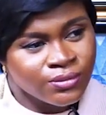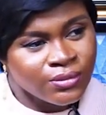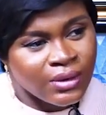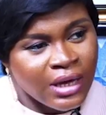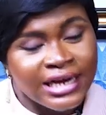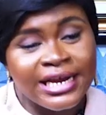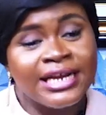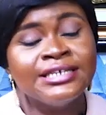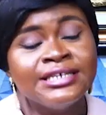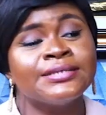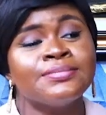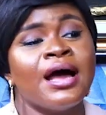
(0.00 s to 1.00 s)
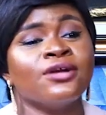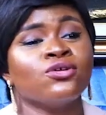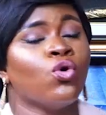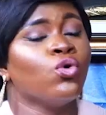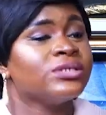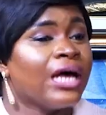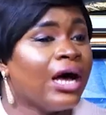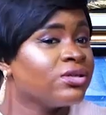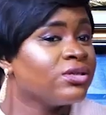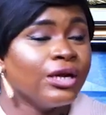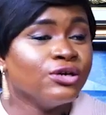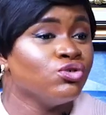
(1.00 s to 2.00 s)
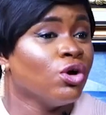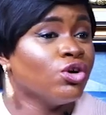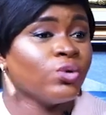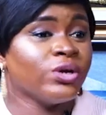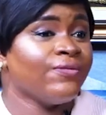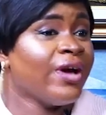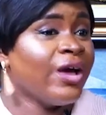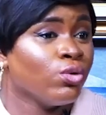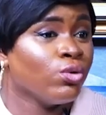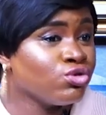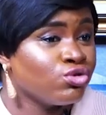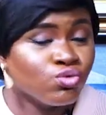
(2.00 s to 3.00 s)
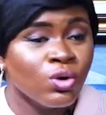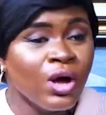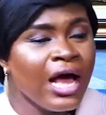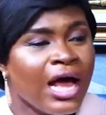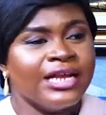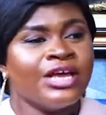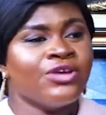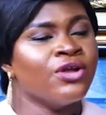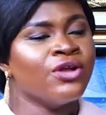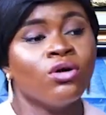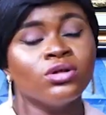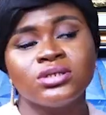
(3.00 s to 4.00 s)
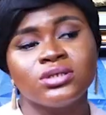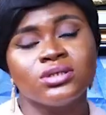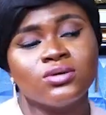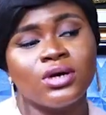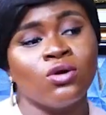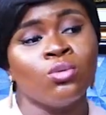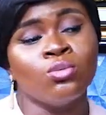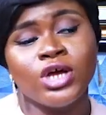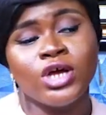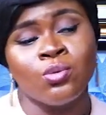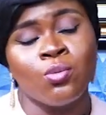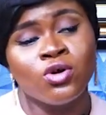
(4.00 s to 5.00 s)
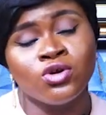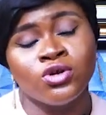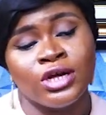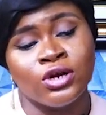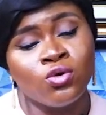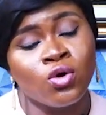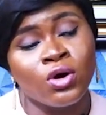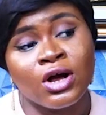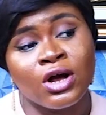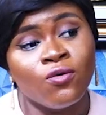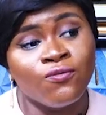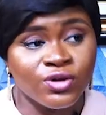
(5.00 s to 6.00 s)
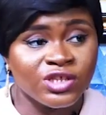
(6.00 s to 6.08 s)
And then this man goes out and does whatever he wants to do, and then you are no longer comfortable.